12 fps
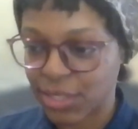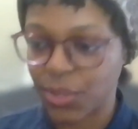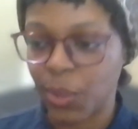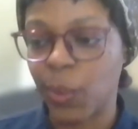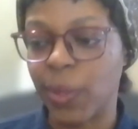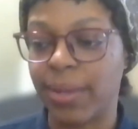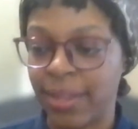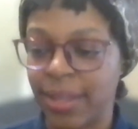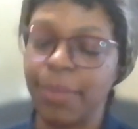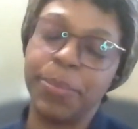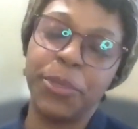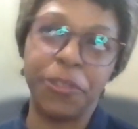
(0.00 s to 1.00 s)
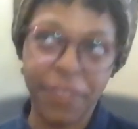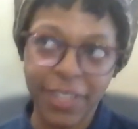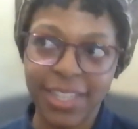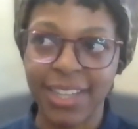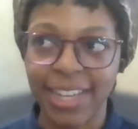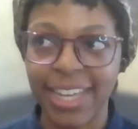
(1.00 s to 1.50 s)
So perfect
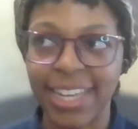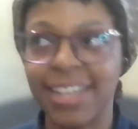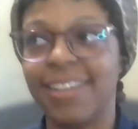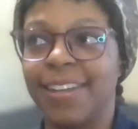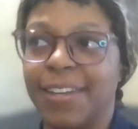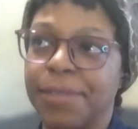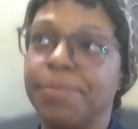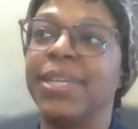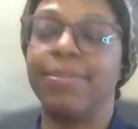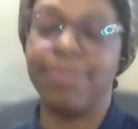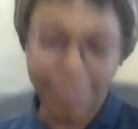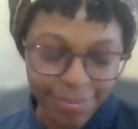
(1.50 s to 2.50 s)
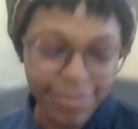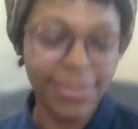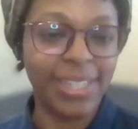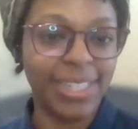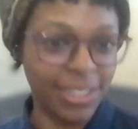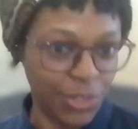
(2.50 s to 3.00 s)
client,
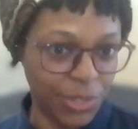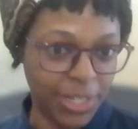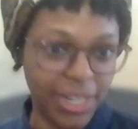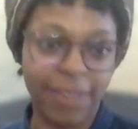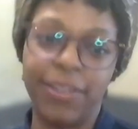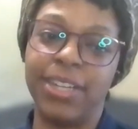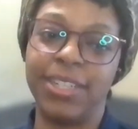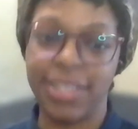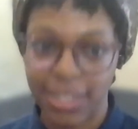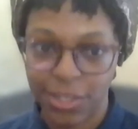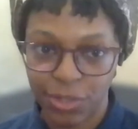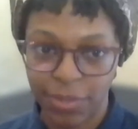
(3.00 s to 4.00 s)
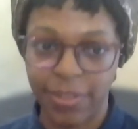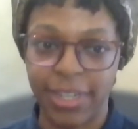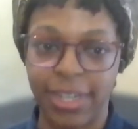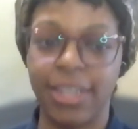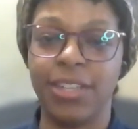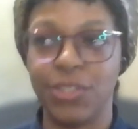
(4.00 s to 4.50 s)
neurodivergent,
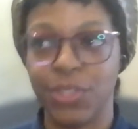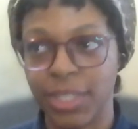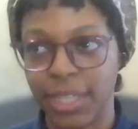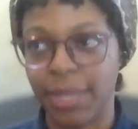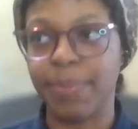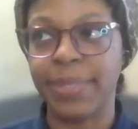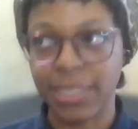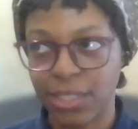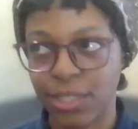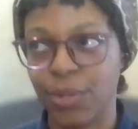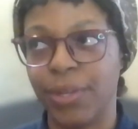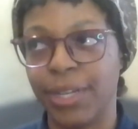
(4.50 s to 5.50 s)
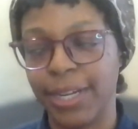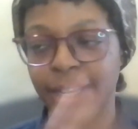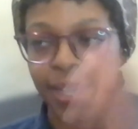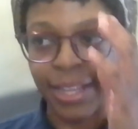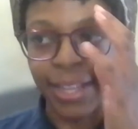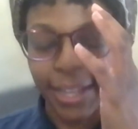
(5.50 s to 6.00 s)
introverted, usually business
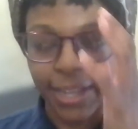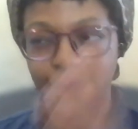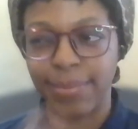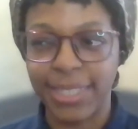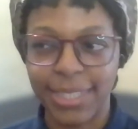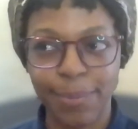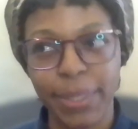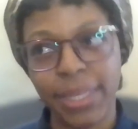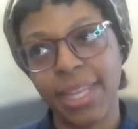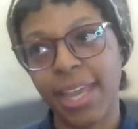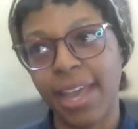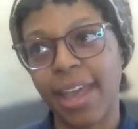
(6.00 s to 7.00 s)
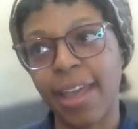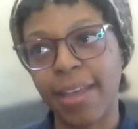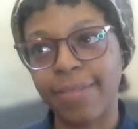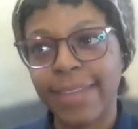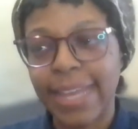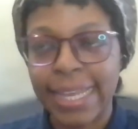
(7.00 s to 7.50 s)
owner. They typically
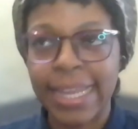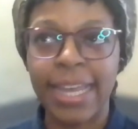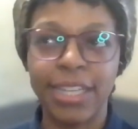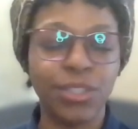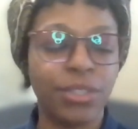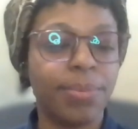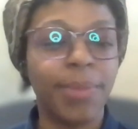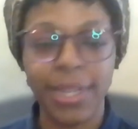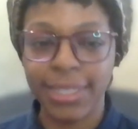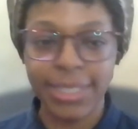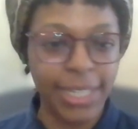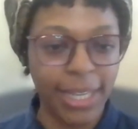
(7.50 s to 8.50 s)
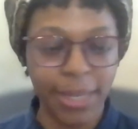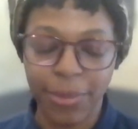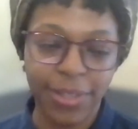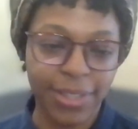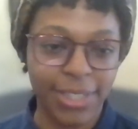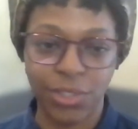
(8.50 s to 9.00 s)
have a small team,
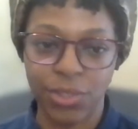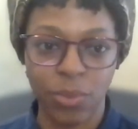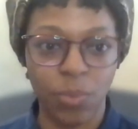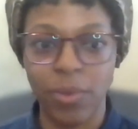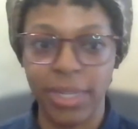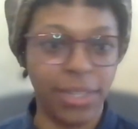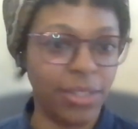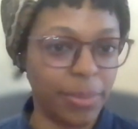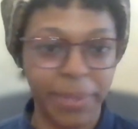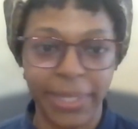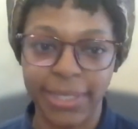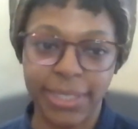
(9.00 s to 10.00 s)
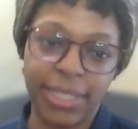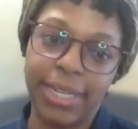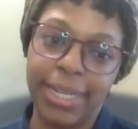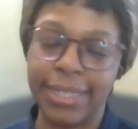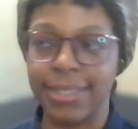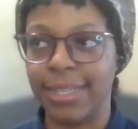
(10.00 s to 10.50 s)
whether that's just one other person
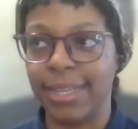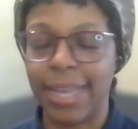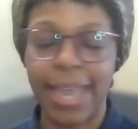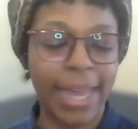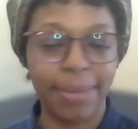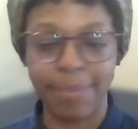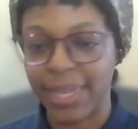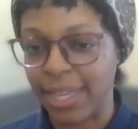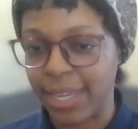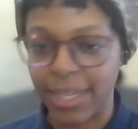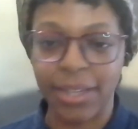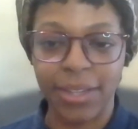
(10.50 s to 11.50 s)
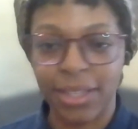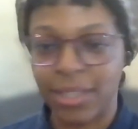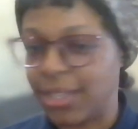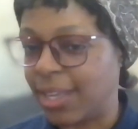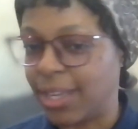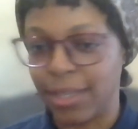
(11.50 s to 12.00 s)
handling admin,
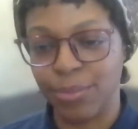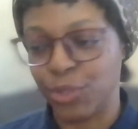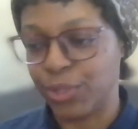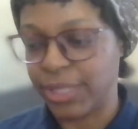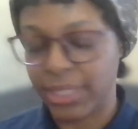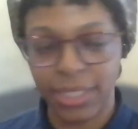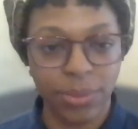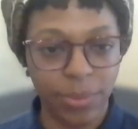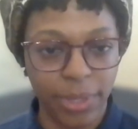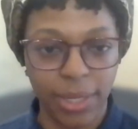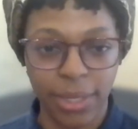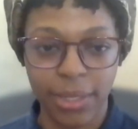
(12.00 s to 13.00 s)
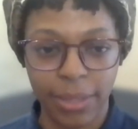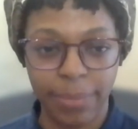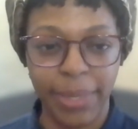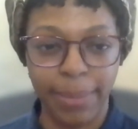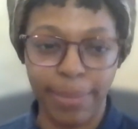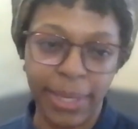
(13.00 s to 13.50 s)
the receipts work, or
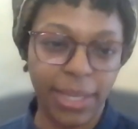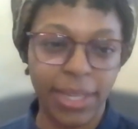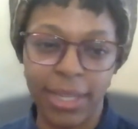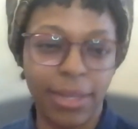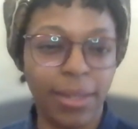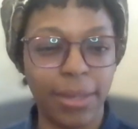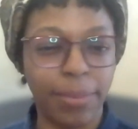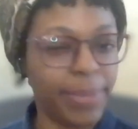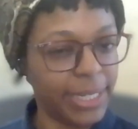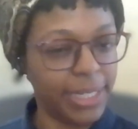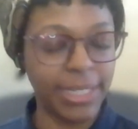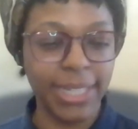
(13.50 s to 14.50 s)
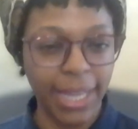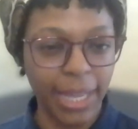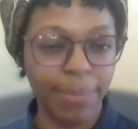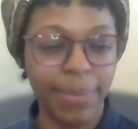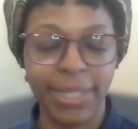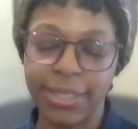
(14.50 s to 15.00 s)
maybe a bigger
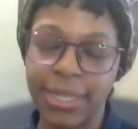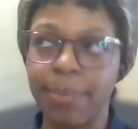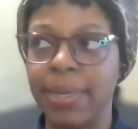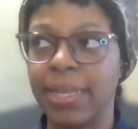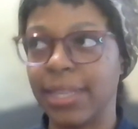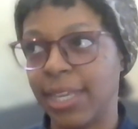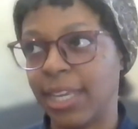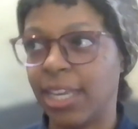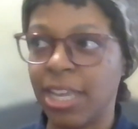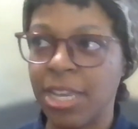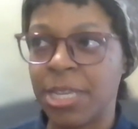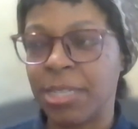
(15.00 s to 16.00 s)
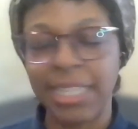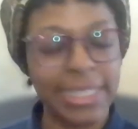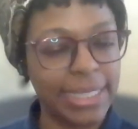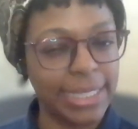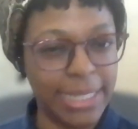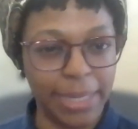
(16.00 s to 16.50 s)
team, but typically
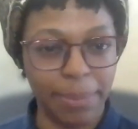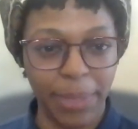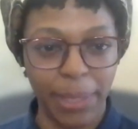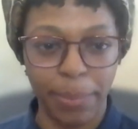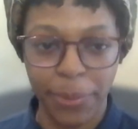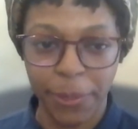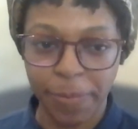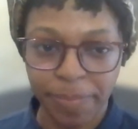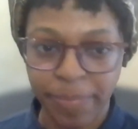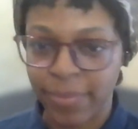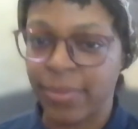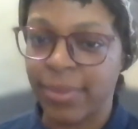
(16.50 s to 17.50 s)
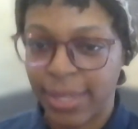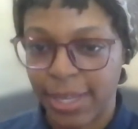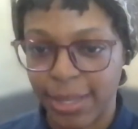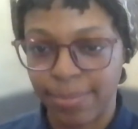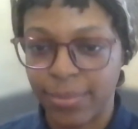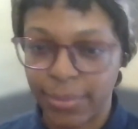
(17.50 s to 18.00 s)
less than 10 people.
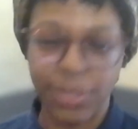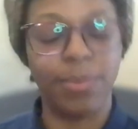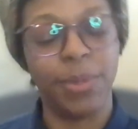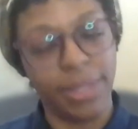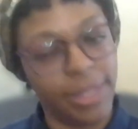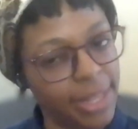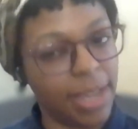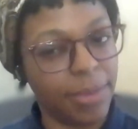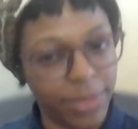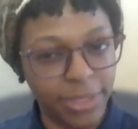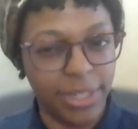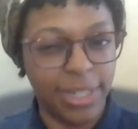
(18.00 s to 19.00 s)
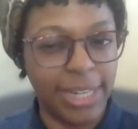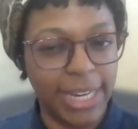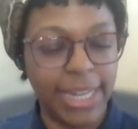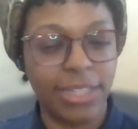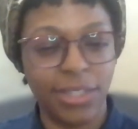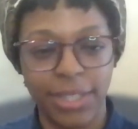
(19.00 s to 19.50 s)
Because more than that, we're starting to
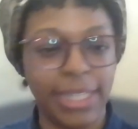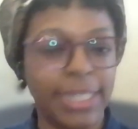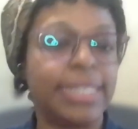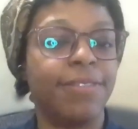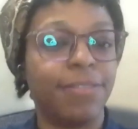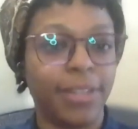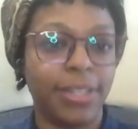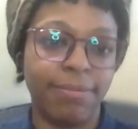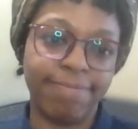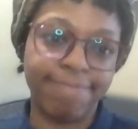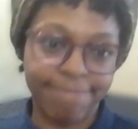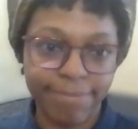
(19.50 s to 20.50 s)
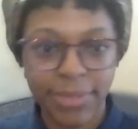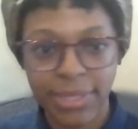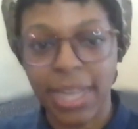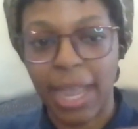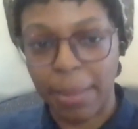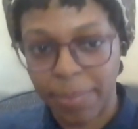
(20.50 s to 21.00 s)
get into like a different
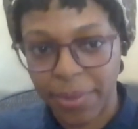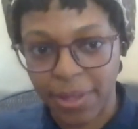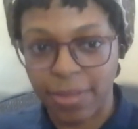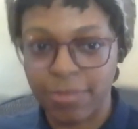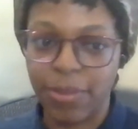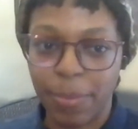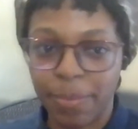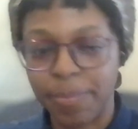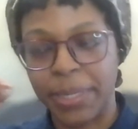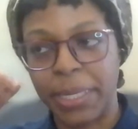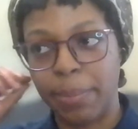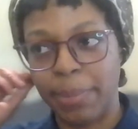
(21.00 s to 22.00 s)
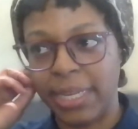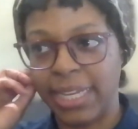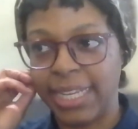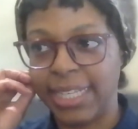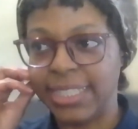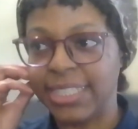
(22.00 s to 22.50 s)
type of bookkeeping
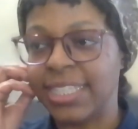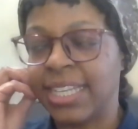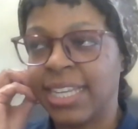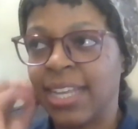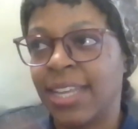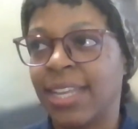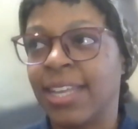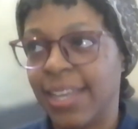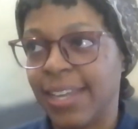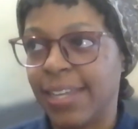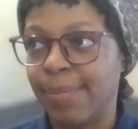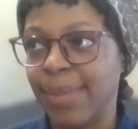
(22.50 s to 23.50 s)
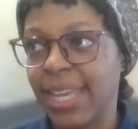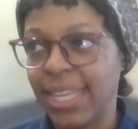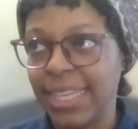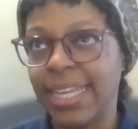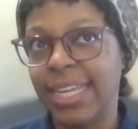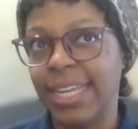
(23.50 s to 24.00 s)
needs.
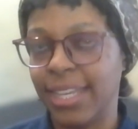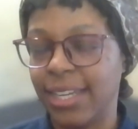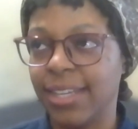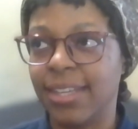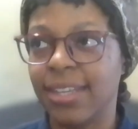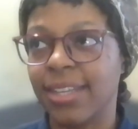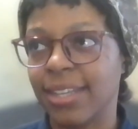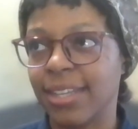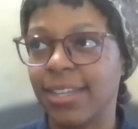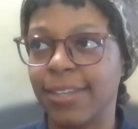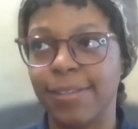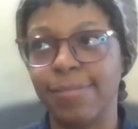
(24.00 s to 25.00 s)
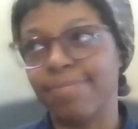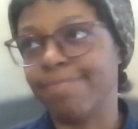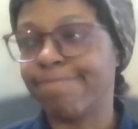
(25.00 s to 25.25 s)
And then I